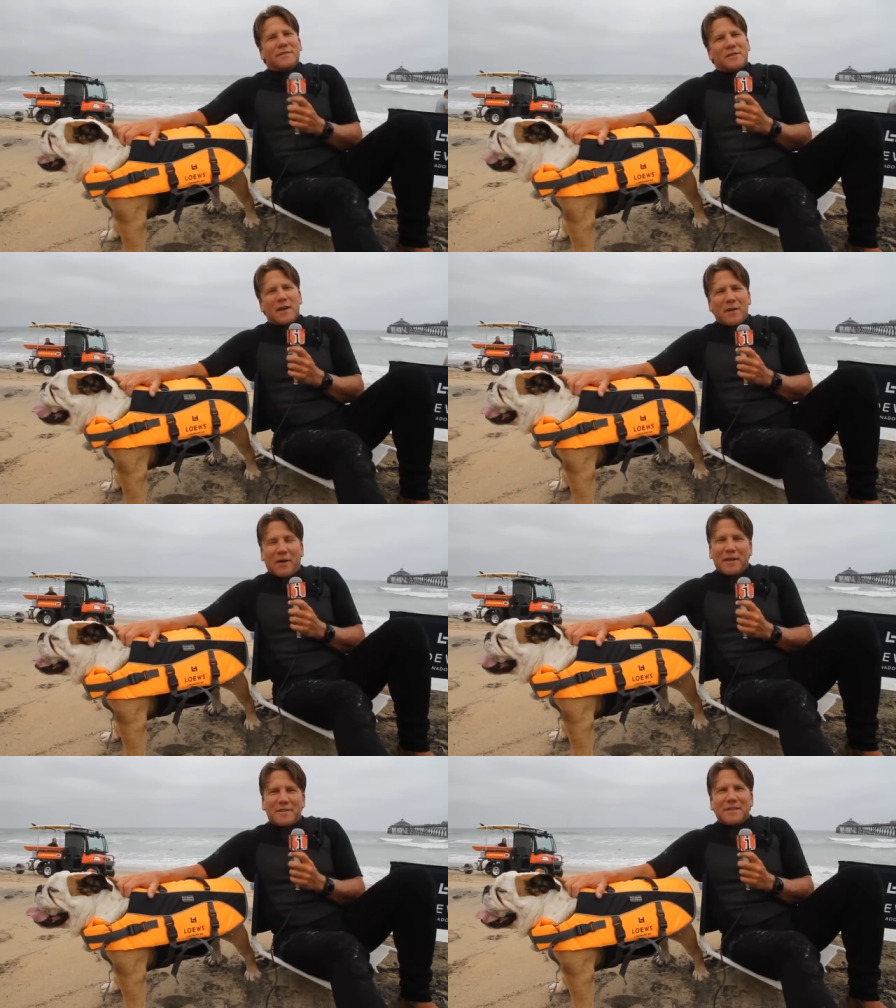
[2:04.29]
so
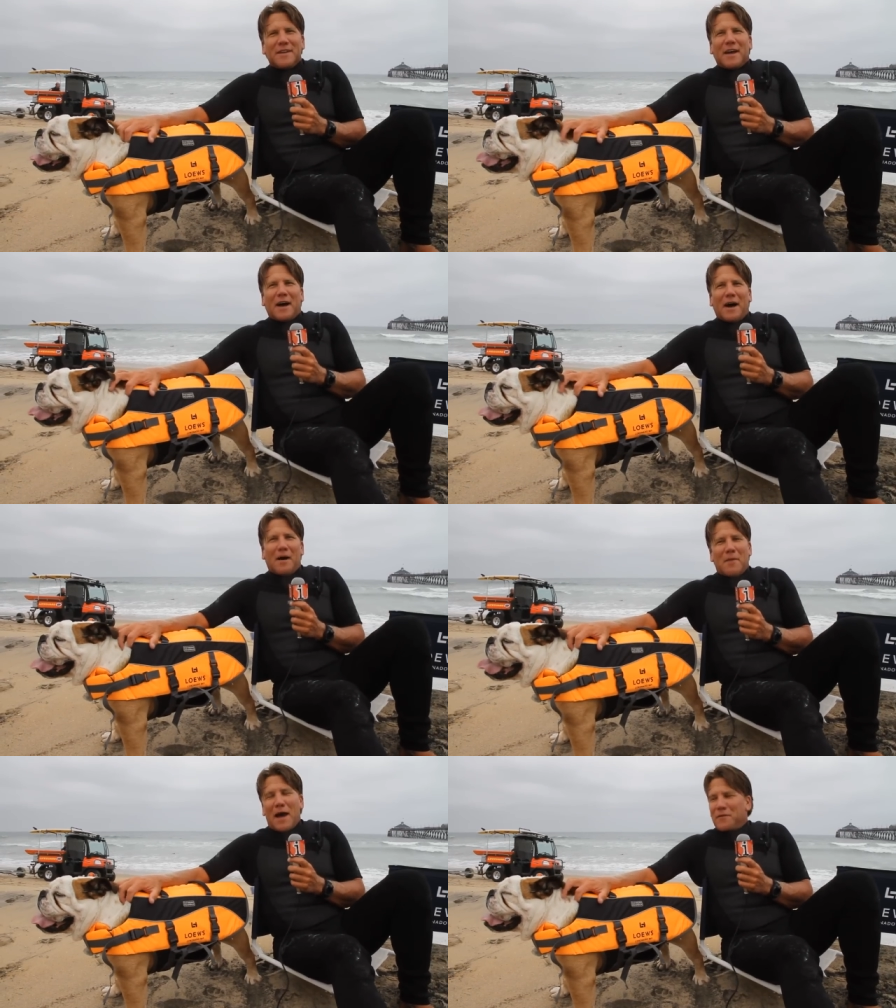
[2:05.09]
anyways,
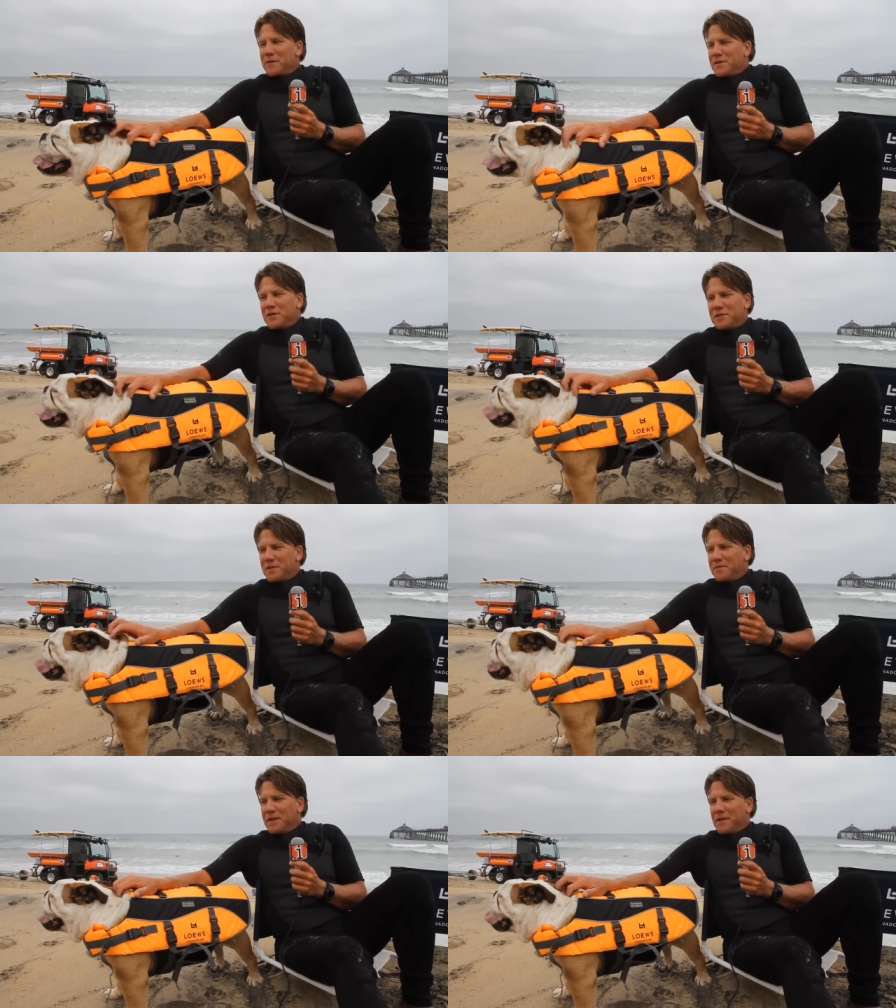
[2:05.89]
uh, after his
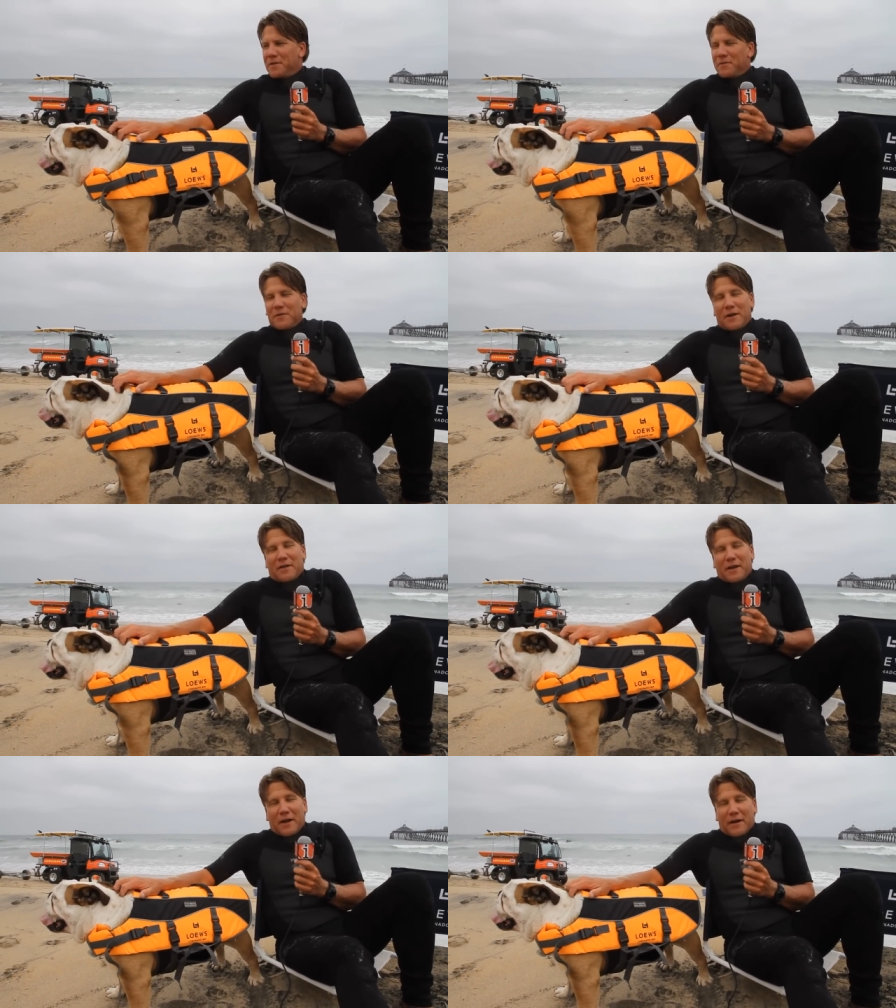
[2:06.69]
YouTube video went
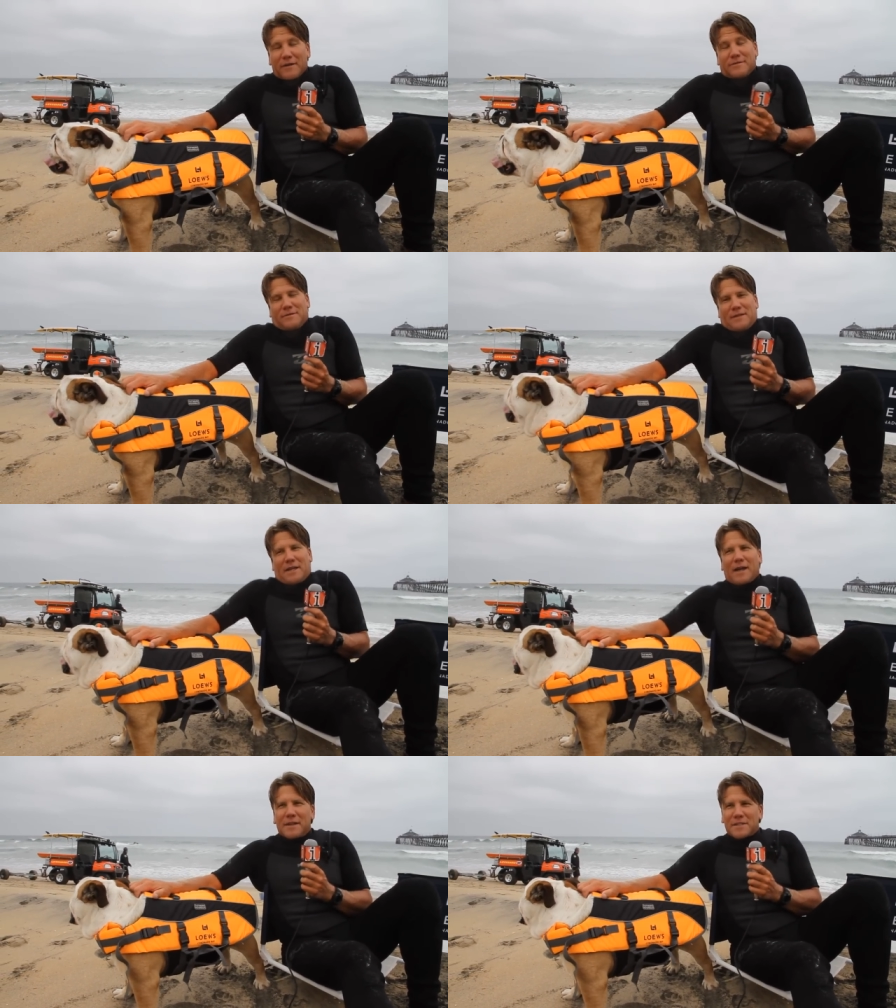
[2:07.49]
on the air
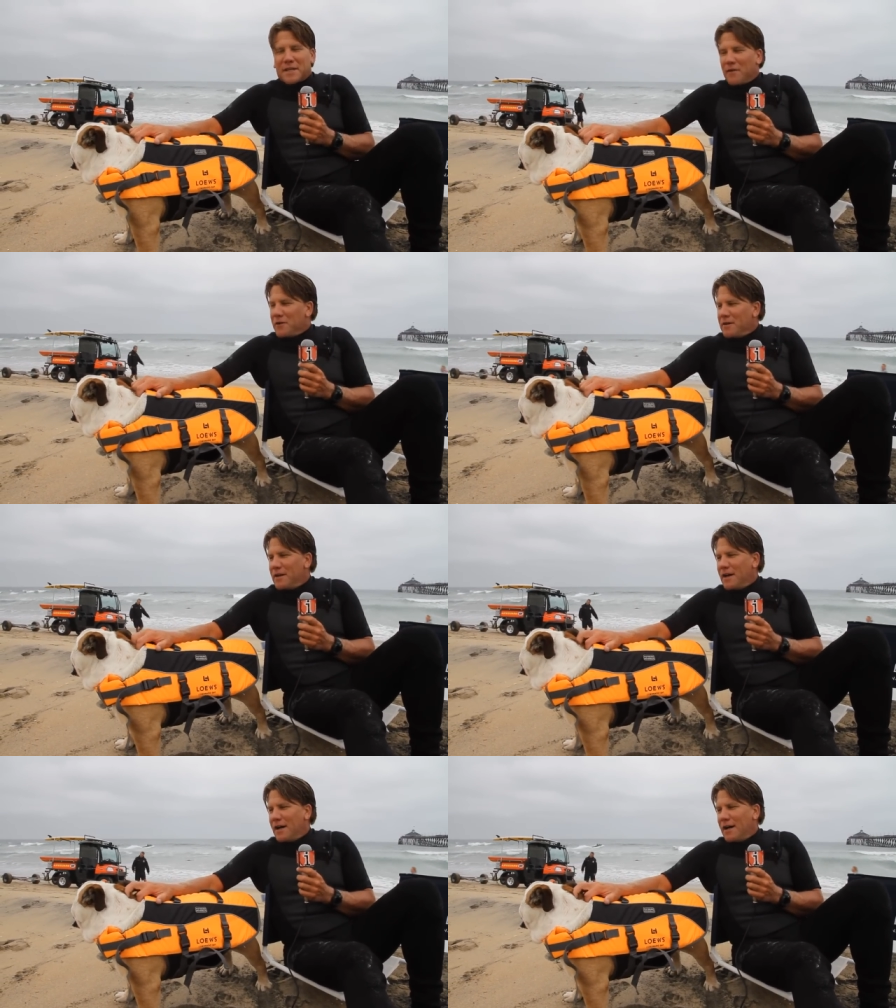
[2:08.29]
and got discovered,
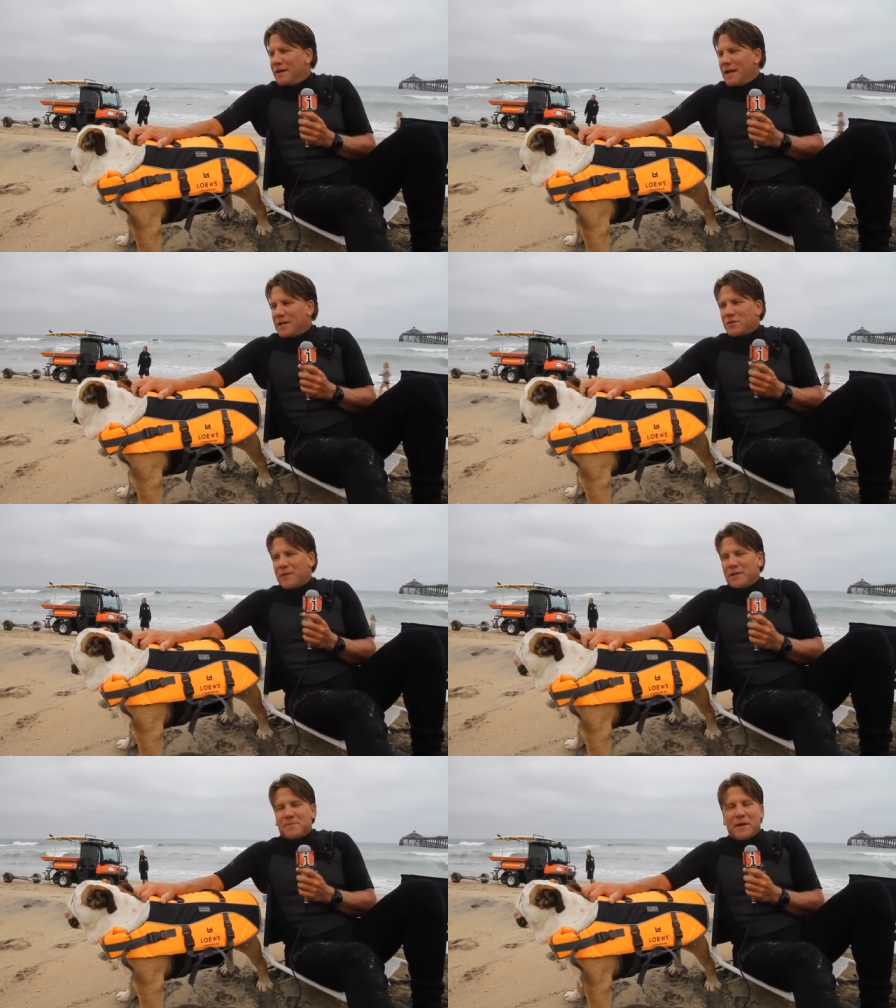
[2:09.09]
uh, Natural
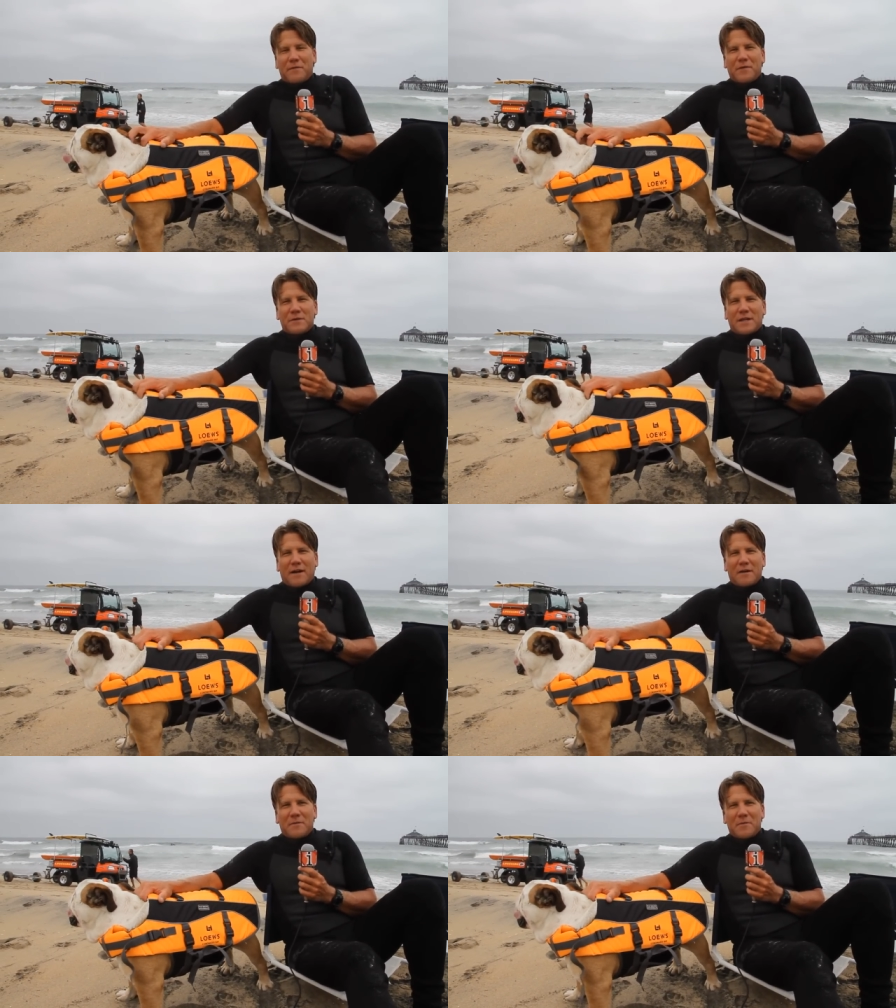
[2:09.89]
Balance Pet Foods
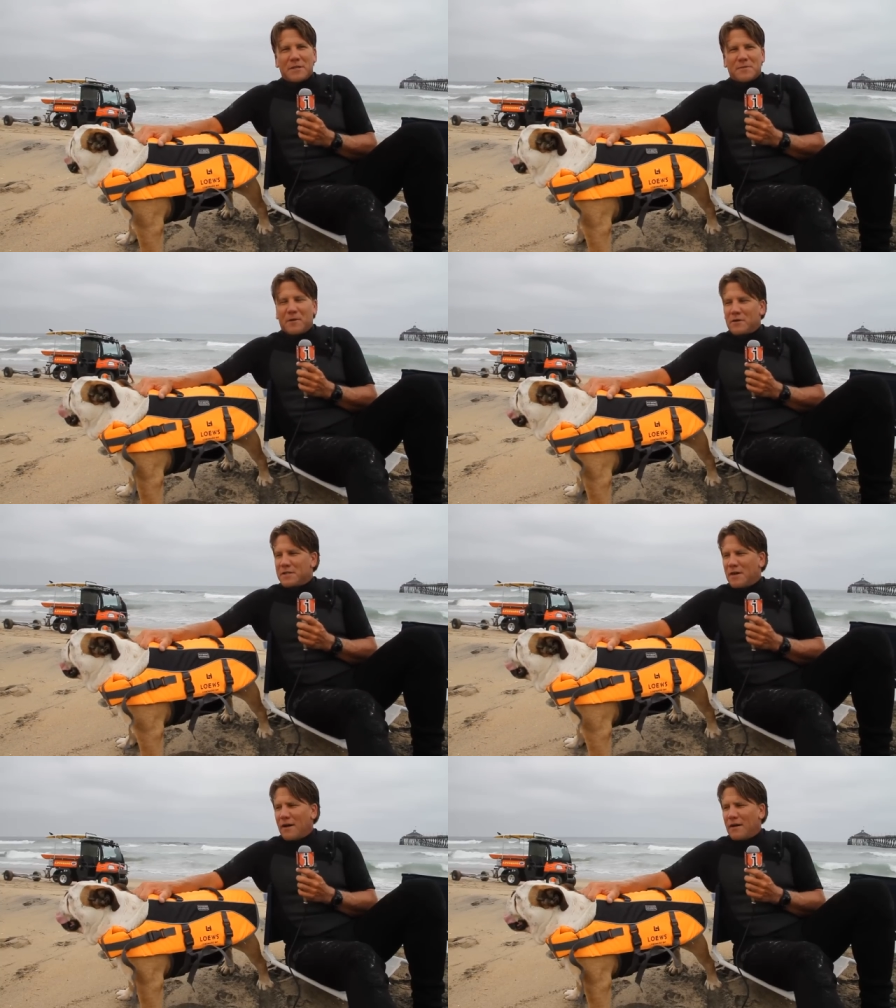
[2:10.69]
hired him to be a
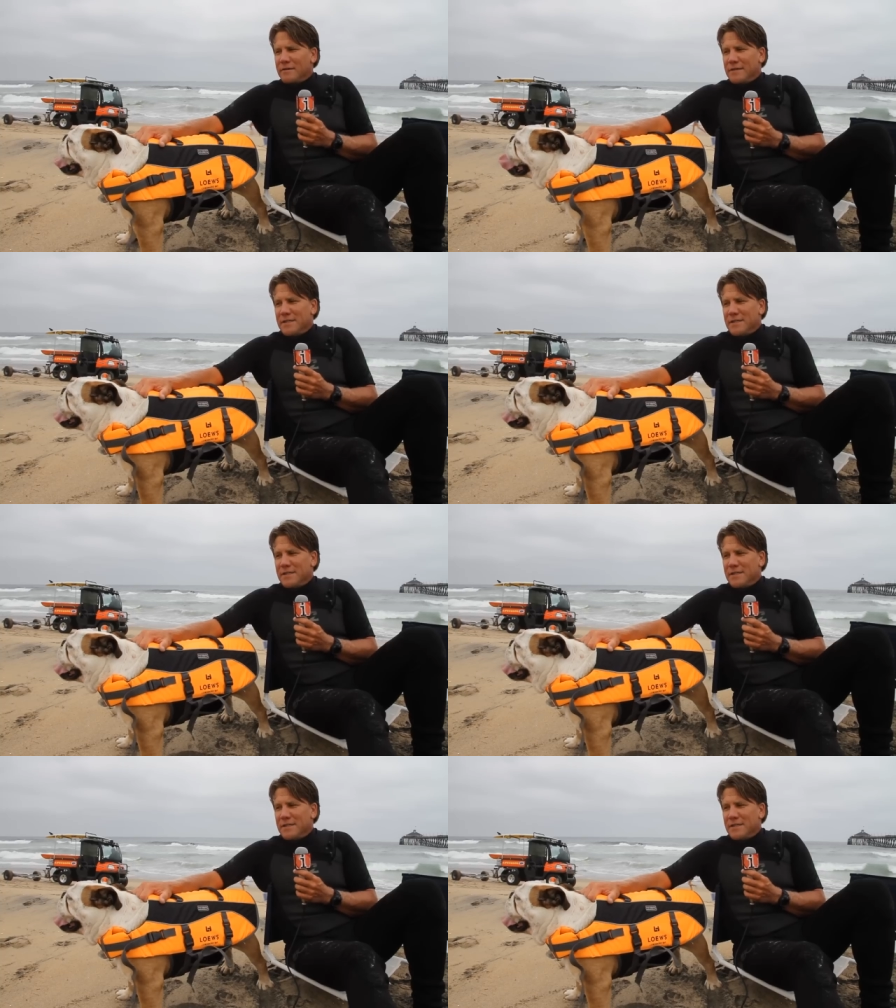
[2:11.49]
spokes dog.